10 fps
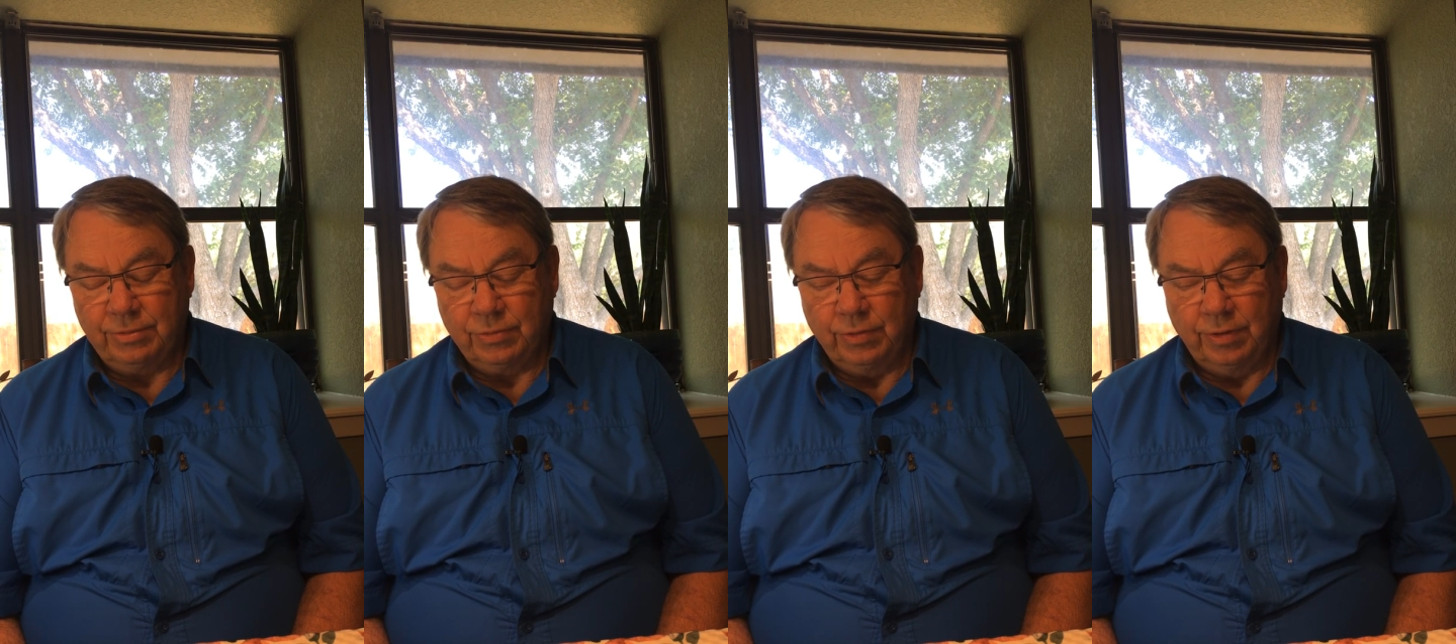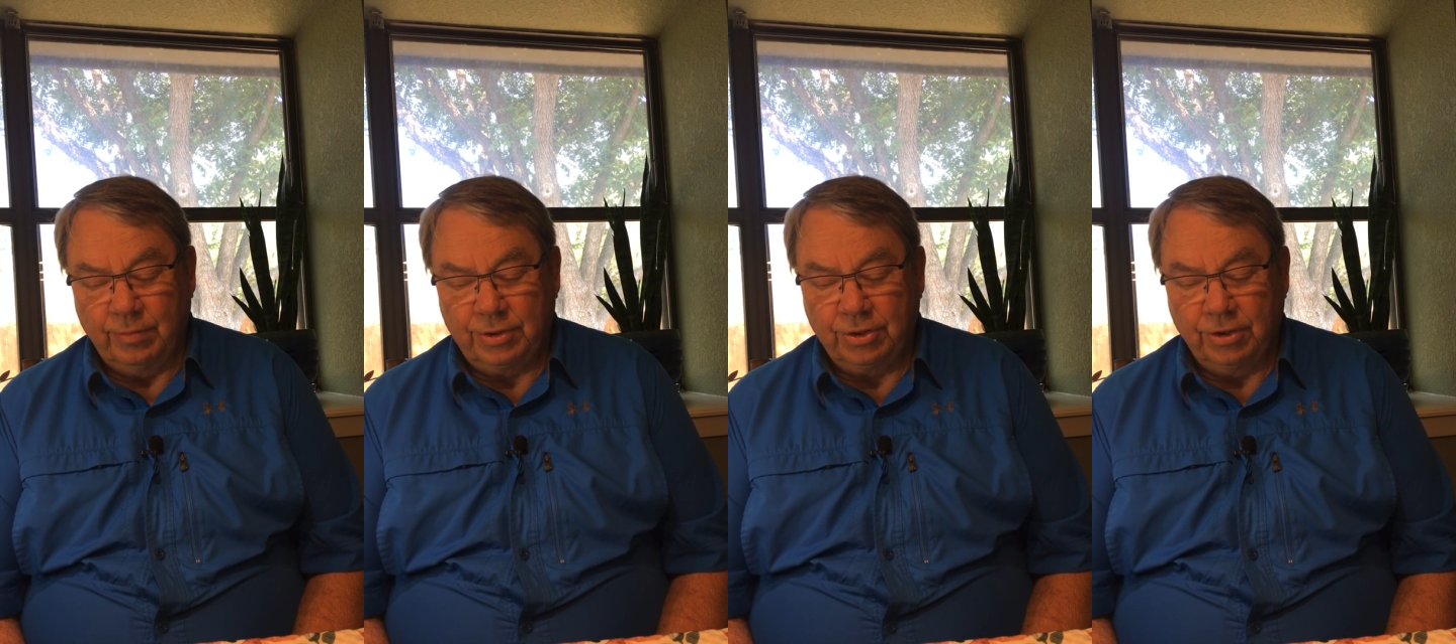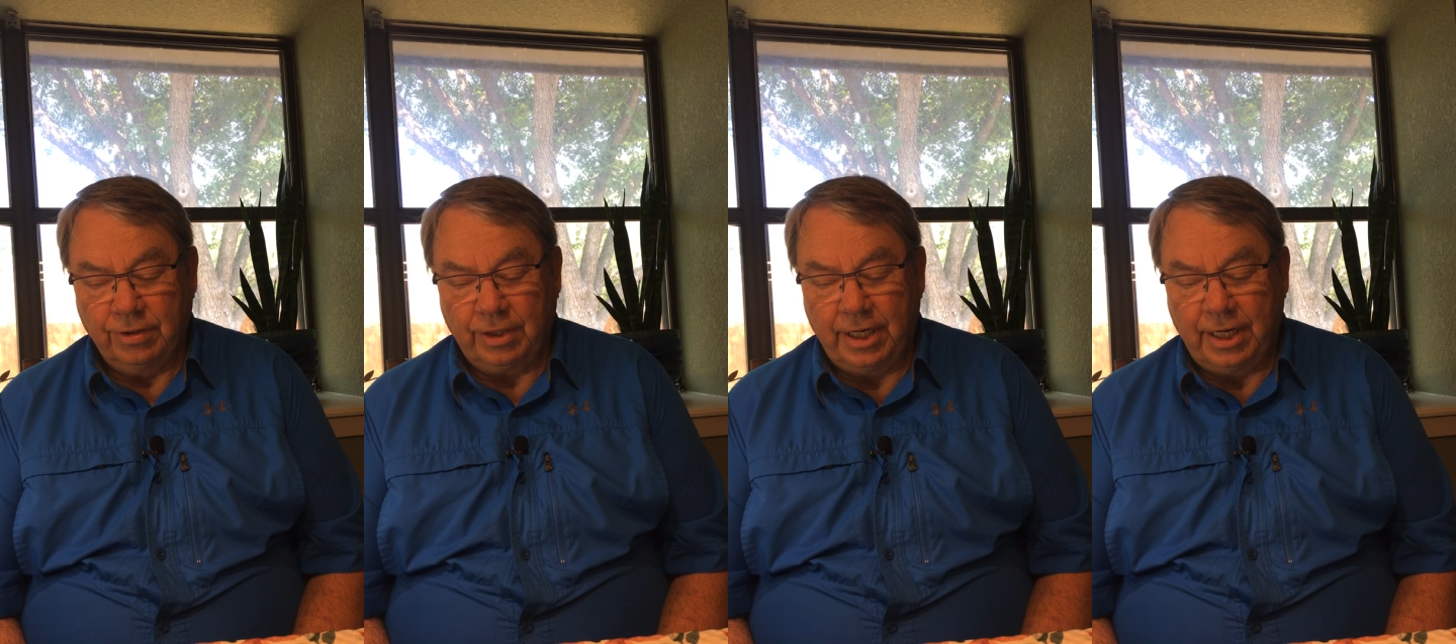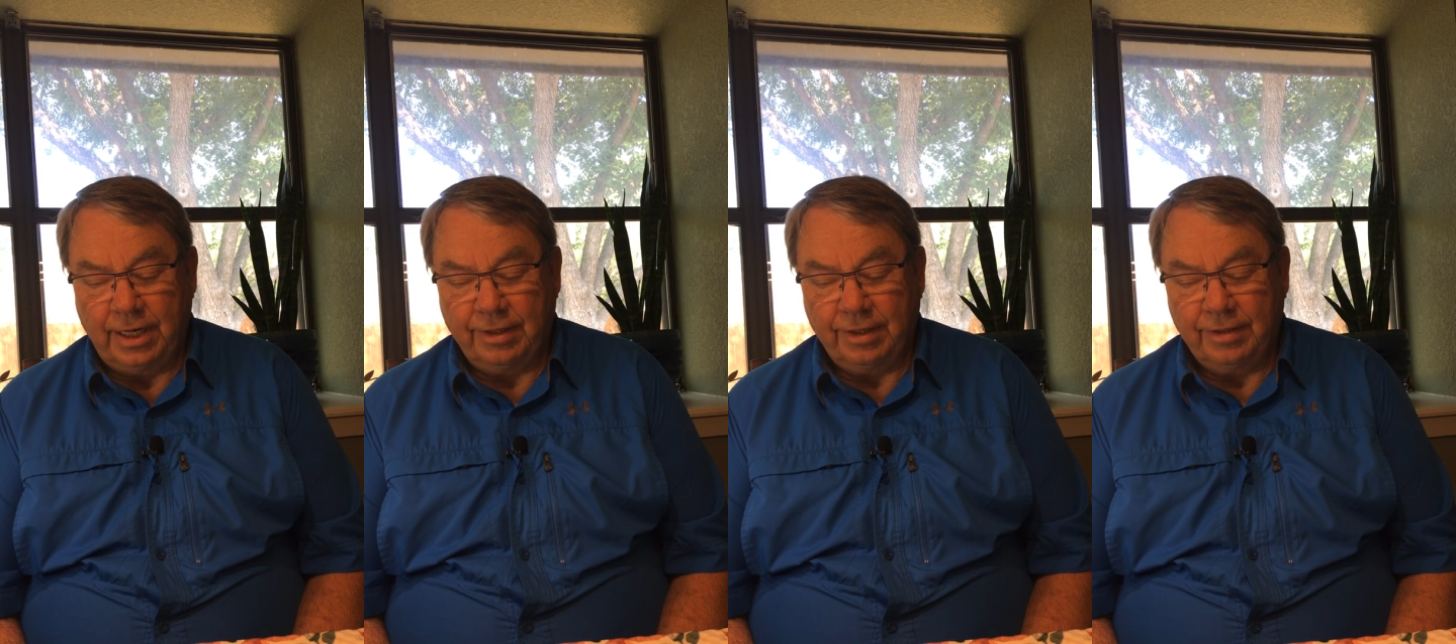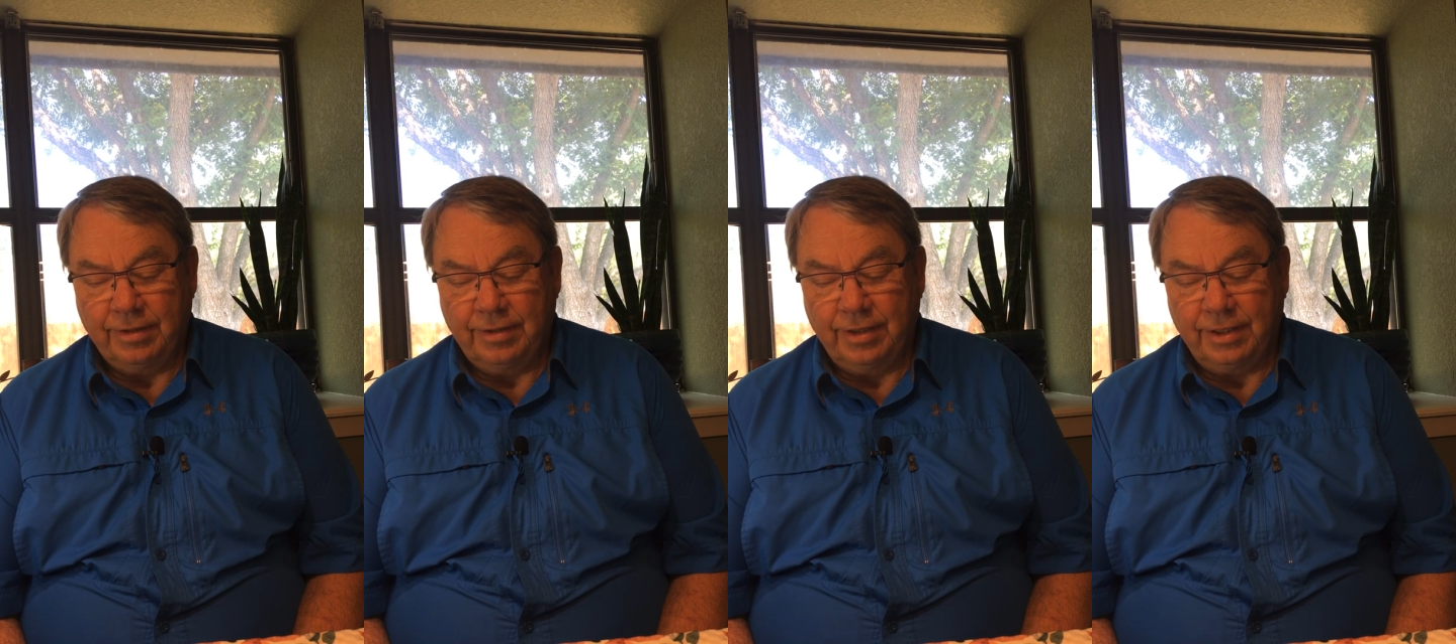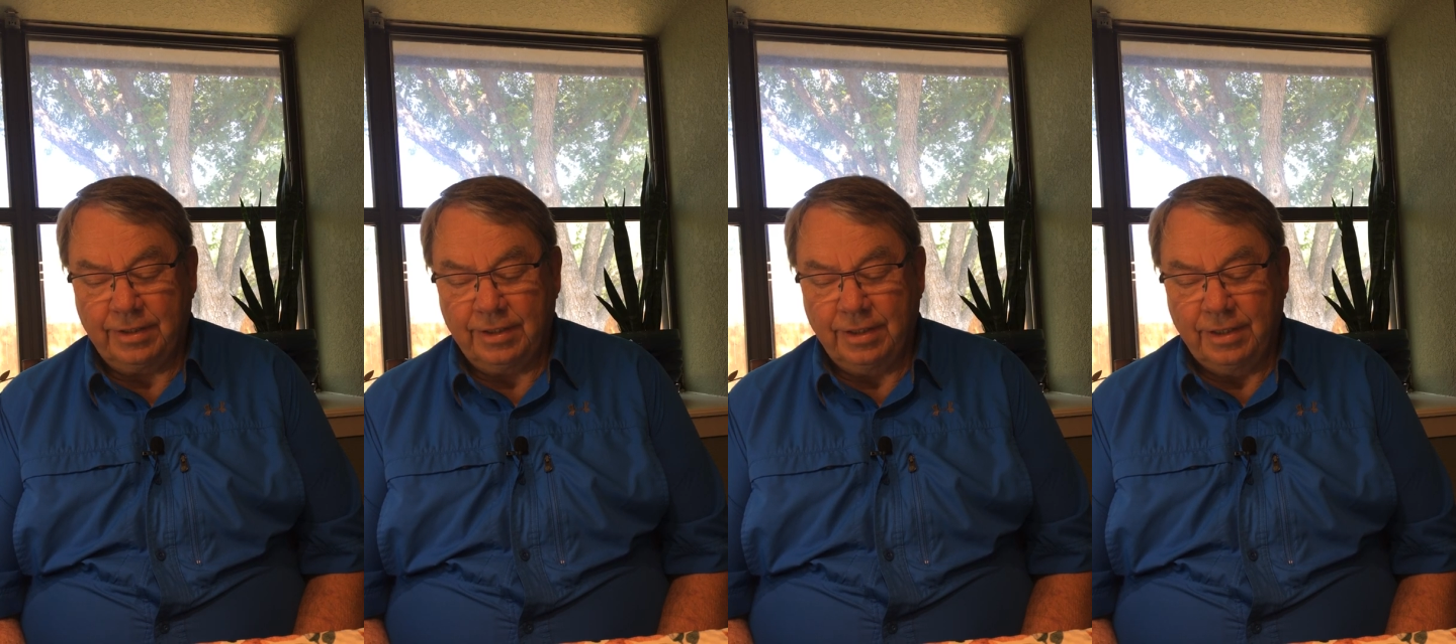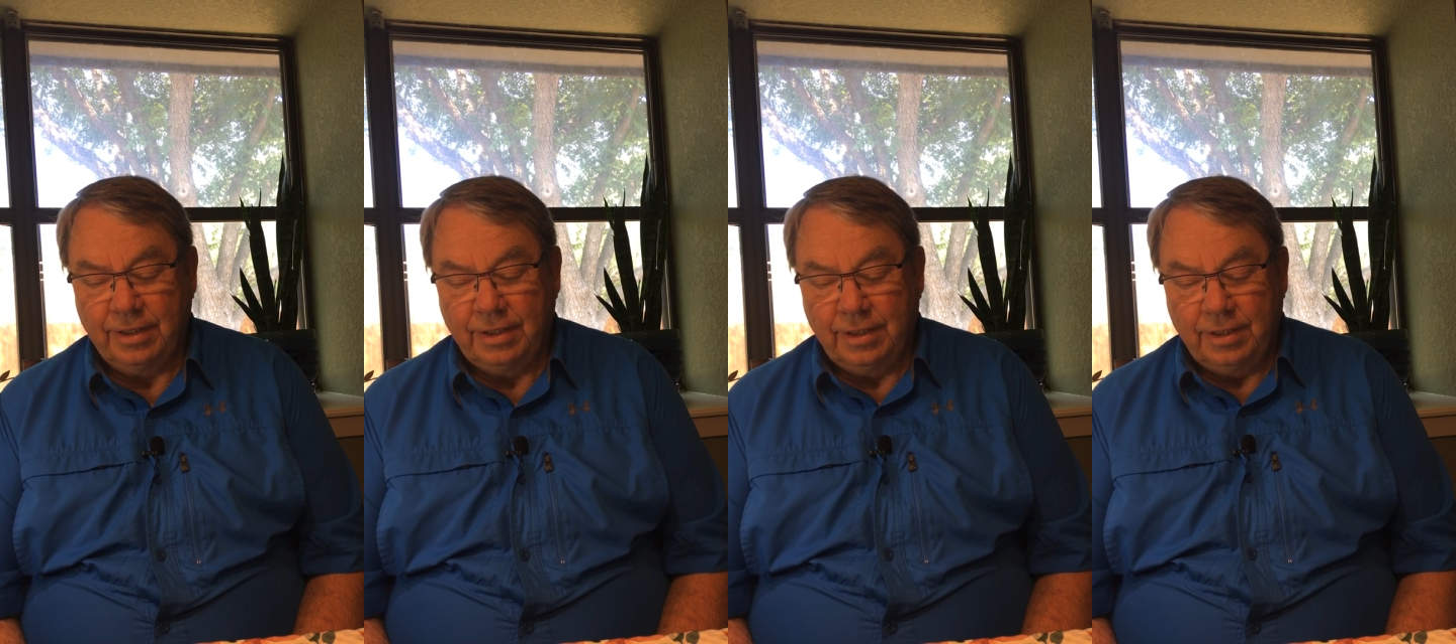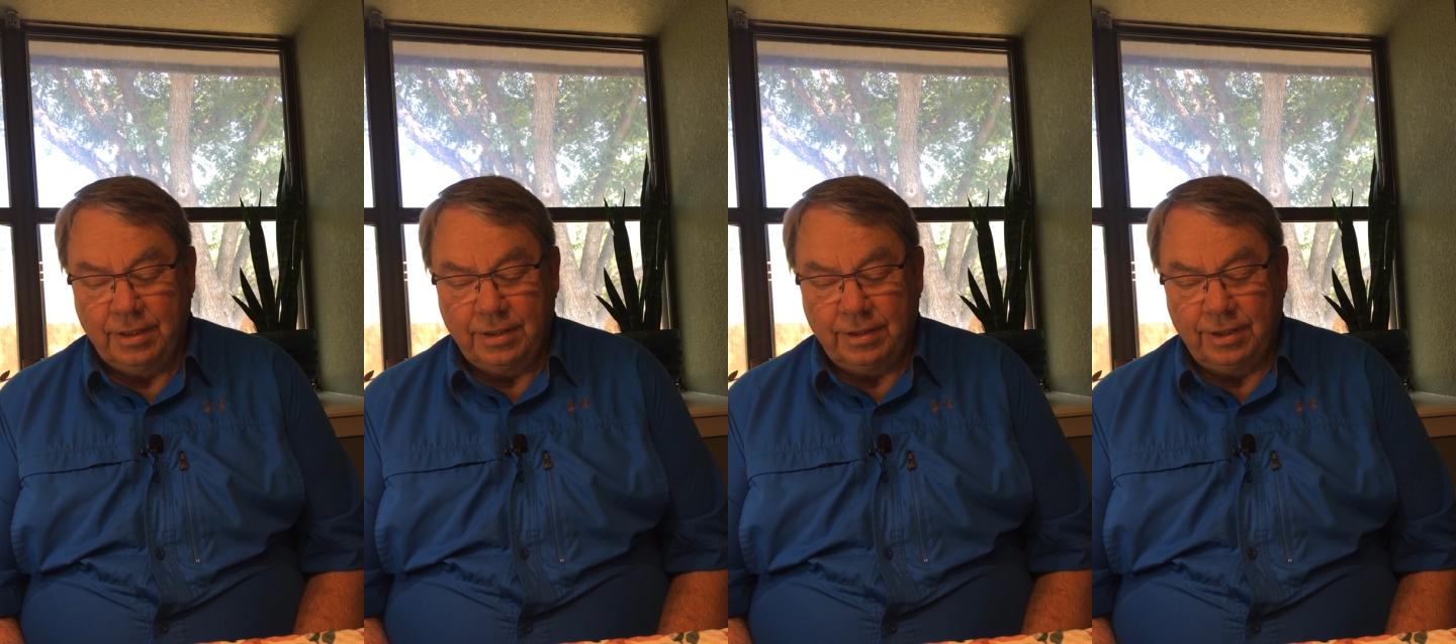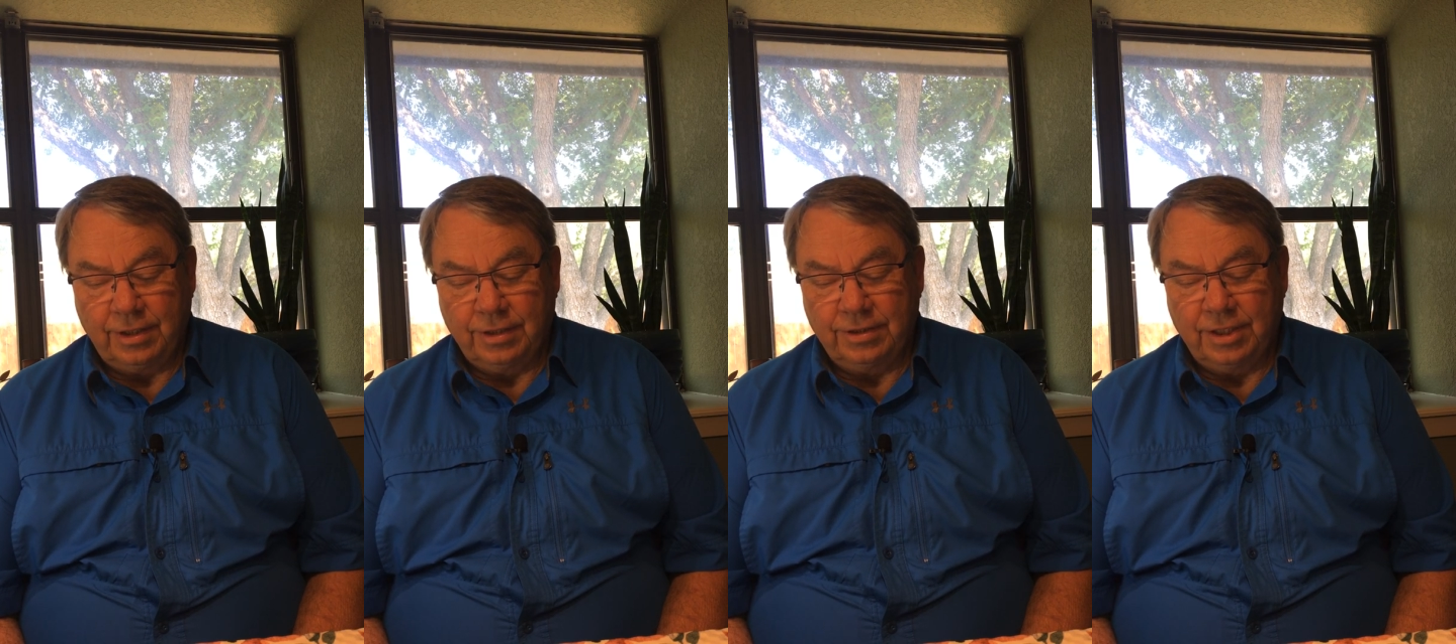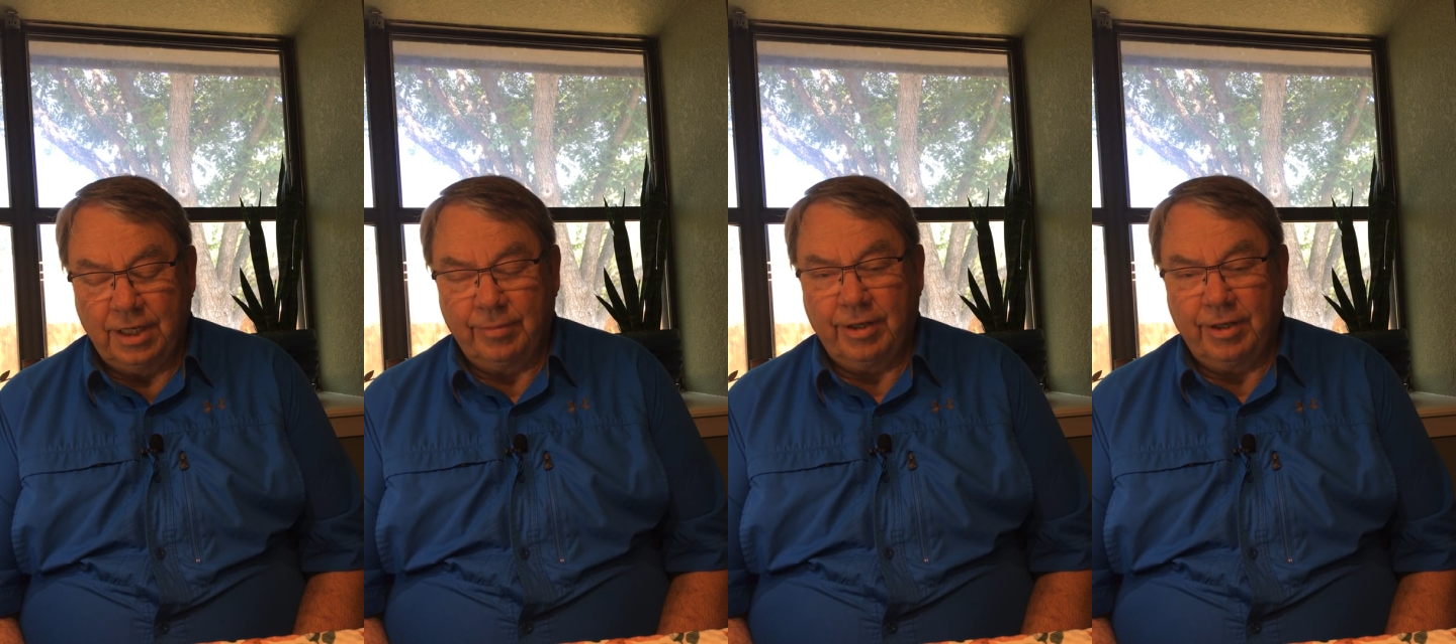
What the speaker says: was a real mature guy that did a good job.